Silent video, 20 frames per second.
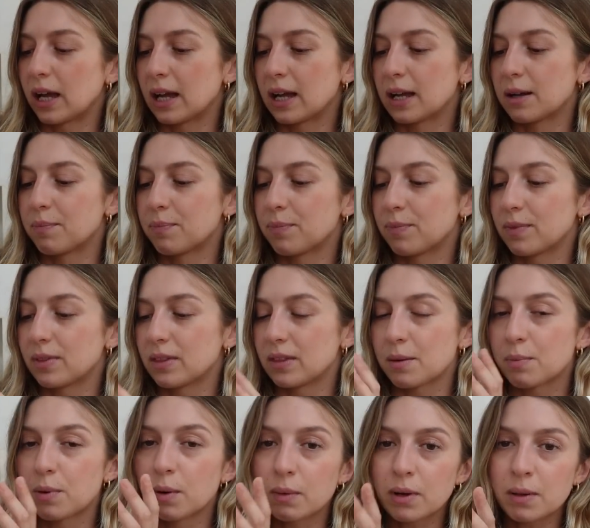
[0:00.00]
They're
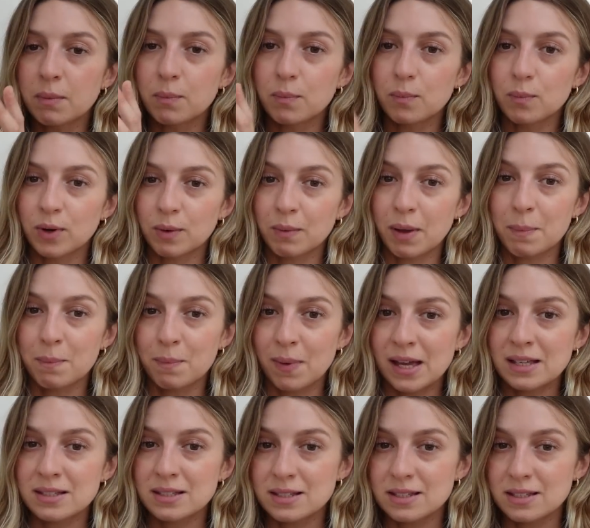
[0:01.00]
probably one of my
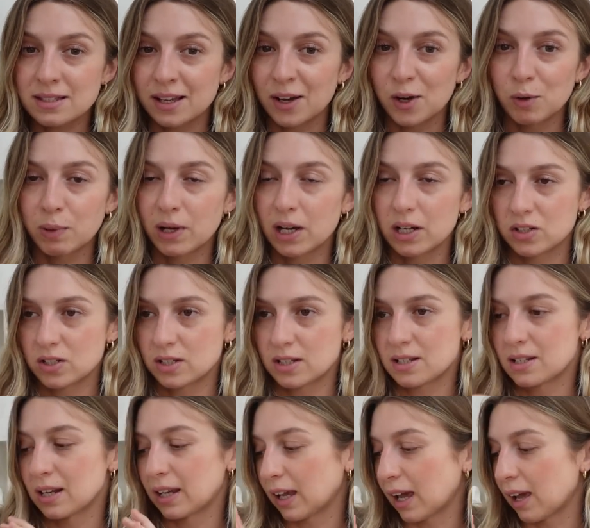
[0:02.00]
best sale
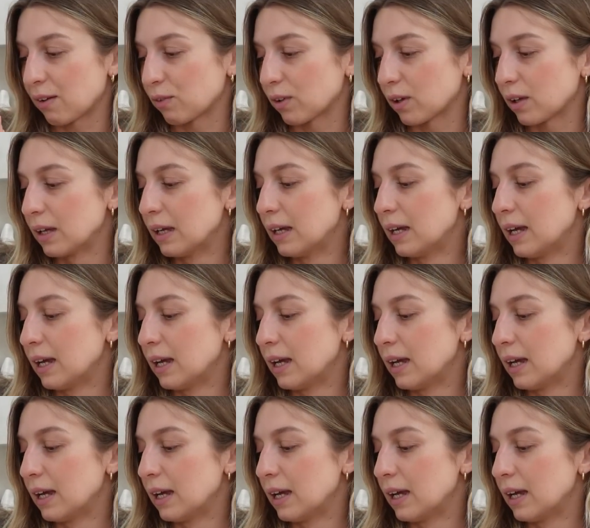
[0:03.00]
purchases like ever,